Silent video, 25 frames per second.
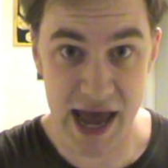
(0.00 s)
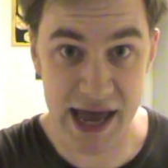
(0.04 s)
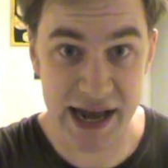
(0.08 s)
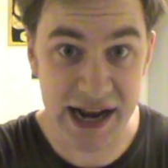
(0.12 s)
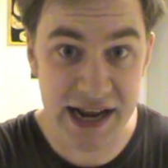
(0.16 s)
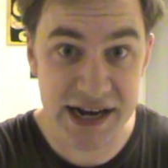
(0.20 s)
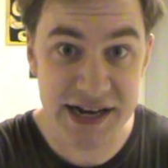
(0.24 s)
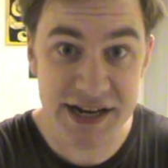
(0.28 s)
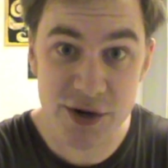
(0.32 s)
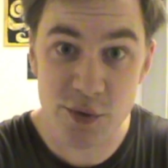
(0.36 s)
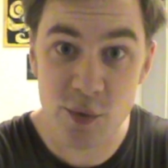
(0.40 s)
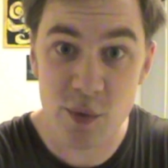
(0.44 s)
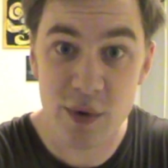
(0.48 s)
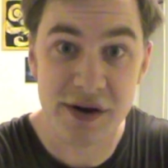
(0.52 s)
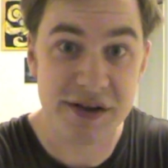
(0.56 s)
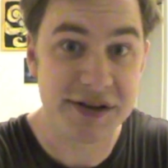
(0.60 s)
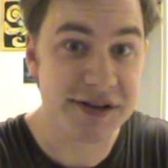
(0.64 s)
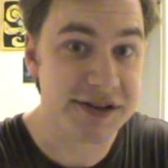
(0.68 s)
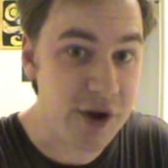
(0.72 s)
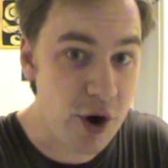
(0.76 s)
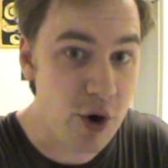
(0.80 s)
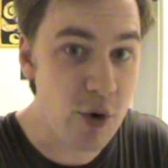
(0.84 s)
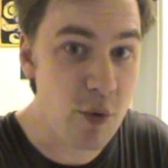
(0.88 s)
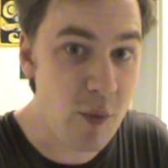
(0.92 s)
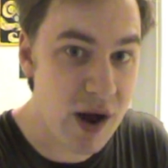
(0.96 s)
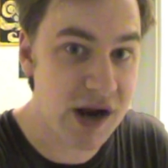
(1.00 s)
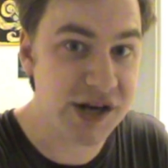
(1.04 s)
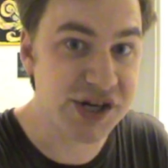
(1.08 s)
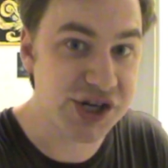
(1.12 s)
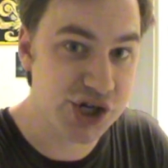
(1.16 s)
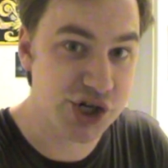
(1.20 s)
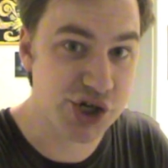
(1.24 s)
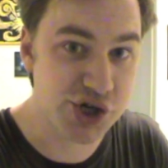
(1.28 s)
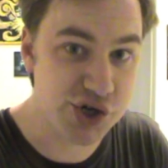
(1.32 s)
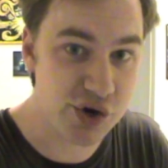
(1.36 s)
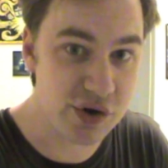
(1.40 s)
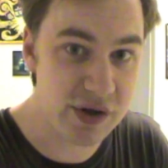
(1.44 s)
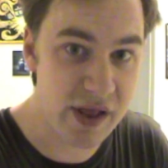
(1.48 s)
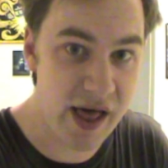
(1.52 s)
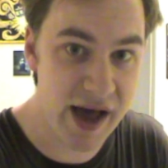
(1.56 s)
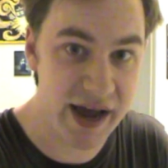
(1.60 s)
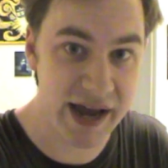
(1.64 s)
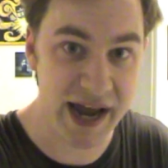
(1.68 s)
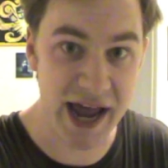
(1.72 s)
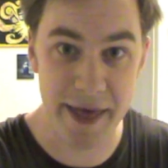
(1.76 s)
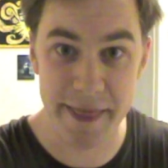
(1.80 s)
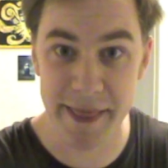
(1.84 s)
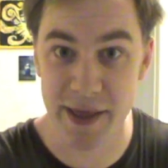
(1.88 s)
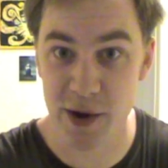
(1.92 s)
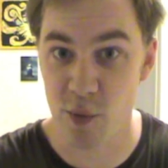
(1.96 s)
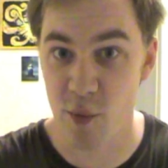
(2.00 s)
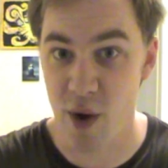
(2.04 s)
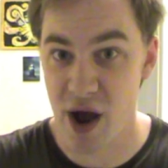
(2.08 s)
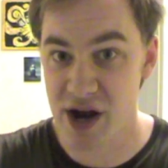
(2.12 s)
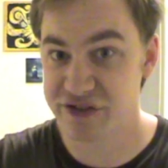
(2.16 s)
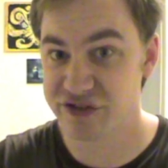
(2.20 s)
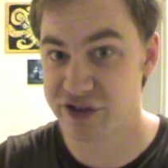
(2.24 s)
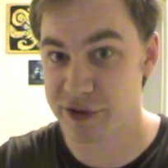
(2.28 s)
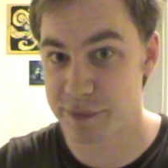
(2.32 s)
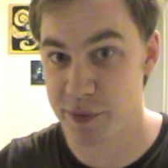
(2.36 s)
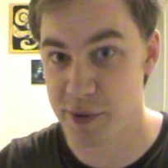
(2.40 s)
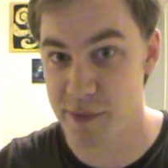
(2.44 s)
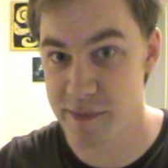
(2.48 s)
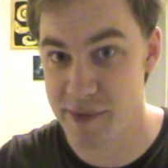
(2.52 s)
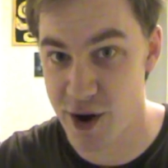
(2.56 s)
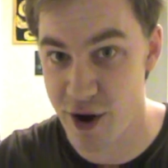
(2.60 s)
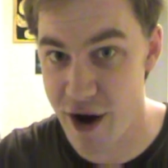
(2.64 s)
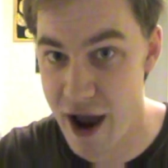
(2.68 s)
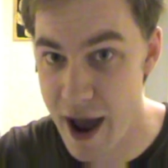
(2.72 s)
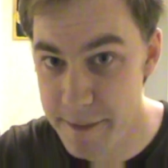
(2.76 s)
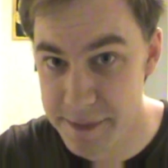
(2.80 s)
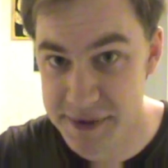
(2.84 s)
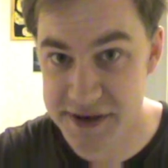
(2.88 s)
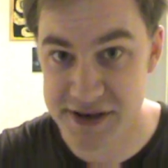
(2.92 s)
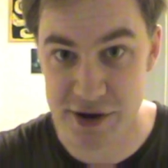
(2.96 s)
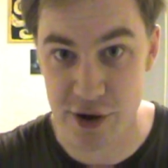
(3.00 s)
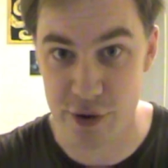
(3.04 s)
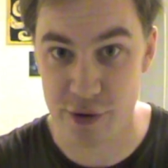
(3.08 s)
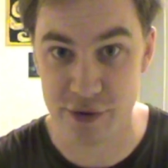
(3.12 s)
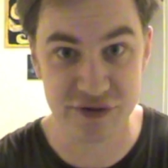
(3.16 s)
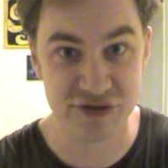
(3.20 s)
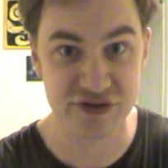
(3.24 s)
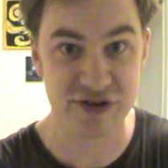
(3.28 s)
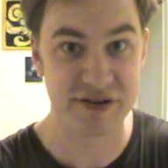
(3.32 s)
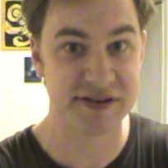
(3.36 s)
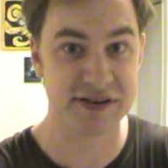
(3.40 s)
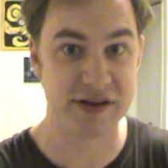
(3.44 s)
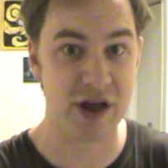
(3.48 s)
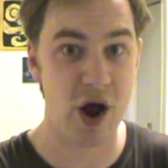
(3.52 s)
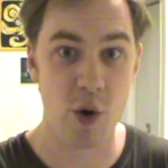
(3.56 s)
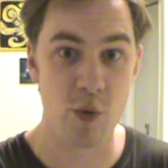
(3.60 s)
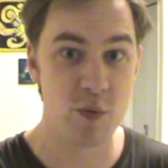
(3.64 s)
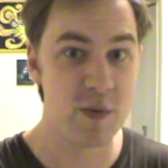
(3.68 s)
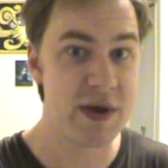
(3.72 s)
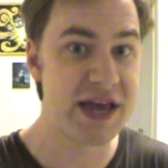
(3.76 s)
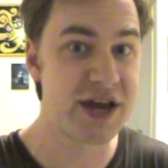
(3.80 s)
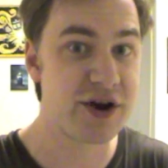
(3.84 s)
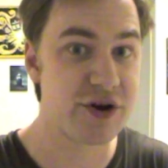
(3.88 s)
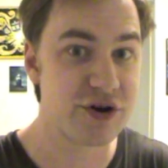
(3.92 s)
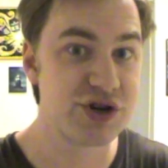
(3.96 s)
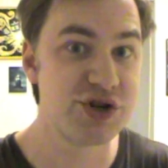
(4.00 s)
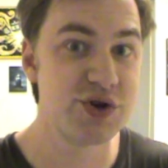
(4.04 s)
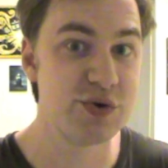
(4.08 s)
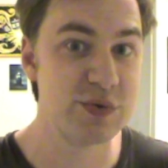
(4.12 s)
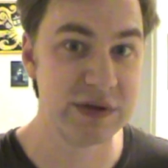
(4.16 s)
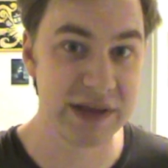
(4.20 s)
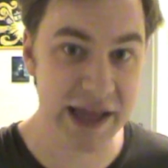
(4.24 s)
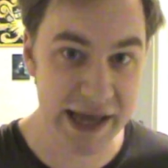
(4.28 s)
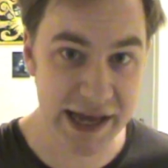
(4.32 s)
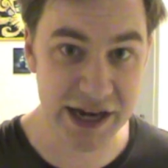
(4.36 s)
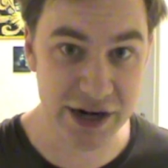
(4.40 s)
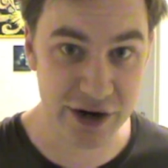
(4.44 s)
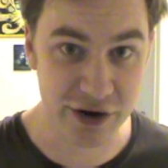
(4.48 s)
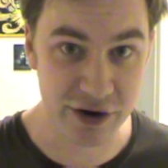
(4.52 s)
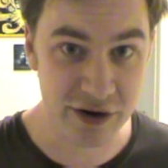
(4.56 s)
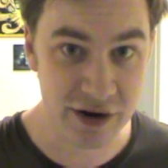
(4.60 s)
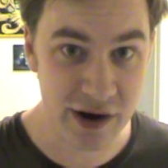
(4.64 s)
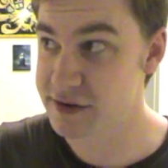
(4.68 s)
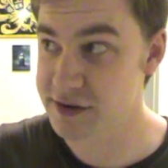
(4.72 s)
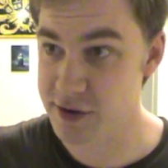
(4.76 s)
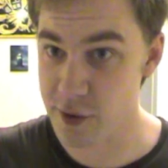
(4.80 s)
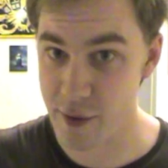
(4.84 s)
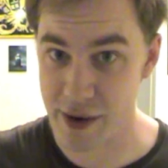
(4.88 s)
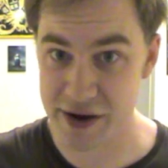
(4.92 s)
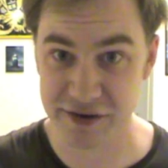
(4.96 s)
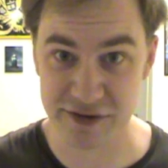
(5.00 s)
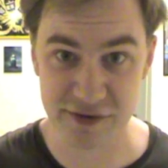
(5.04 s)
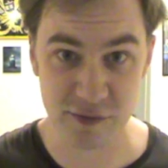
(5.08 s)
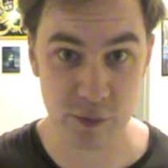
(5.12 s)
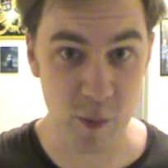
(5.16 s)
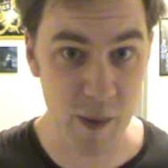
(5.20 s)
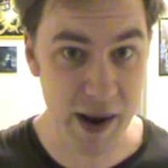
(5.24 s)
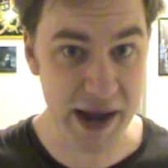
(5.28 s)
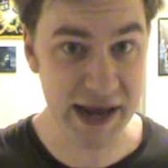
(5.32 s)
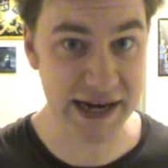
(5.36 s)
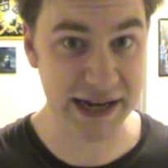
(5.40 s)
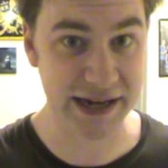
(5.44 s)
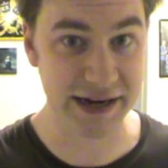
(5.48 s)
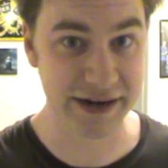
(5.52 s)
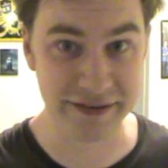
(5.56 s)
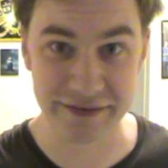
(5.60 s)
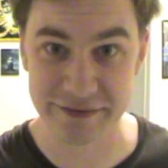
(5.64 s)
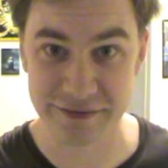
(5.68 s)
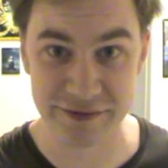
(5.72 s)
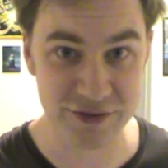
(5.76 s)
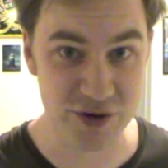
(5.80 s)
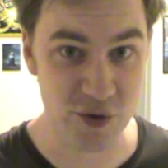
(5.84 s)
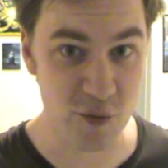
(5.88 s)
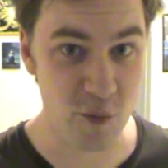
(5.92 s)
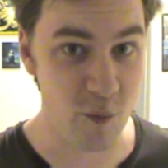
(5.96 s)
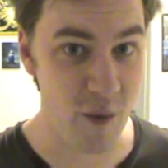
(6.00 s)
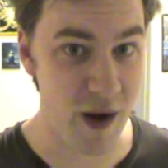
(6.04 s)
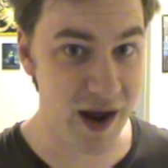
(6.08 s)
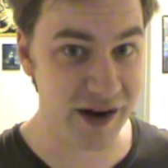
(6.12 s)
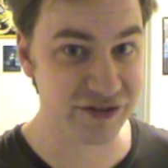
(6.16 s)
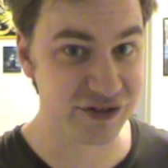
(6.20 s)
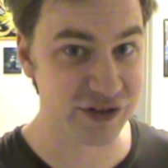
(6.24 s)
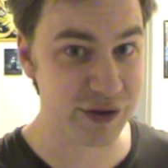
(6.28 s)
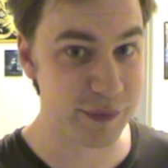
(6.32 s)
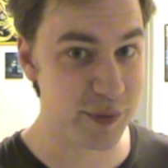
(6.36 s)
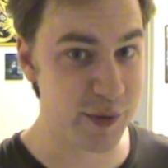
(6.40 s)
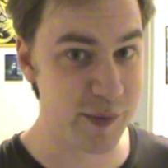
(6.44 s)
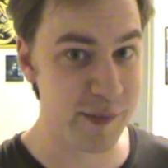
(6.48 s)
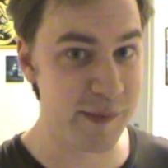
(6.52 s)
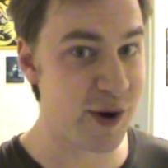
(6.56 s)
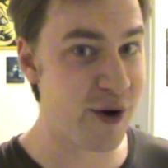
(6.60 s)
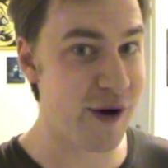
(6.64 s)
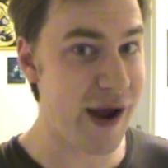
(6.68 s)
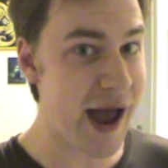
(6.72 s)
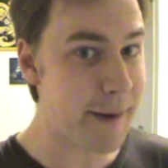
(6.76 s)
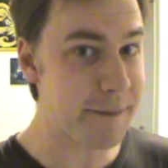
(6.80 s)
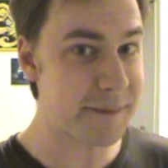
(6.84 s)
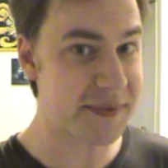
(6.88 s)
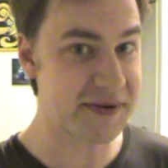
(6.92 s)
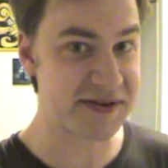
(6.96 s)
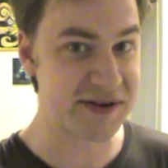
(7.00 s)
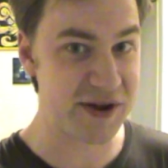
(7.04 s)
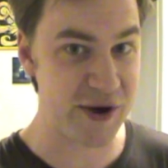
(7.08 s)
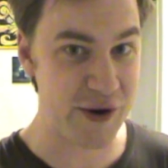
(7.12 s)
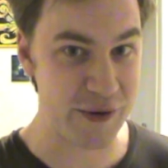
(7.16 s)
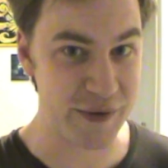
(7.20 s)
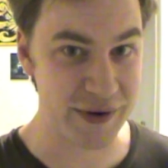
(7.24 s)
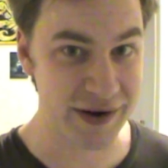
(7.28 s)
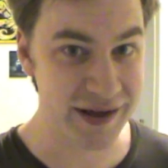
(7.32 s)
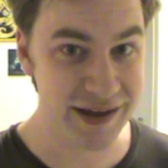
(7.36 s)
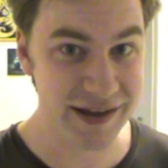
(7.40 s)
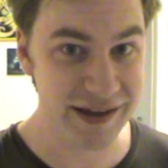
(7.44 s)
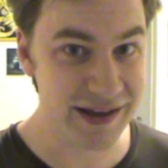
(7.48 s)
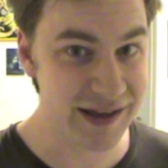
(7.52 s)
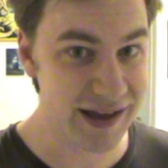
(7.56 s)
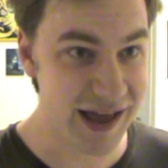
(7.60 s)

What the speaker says: and I didn't want to start watching Sherlock and then watch the premiere episode just a week or two later, so I just waited to watch the premiere episode,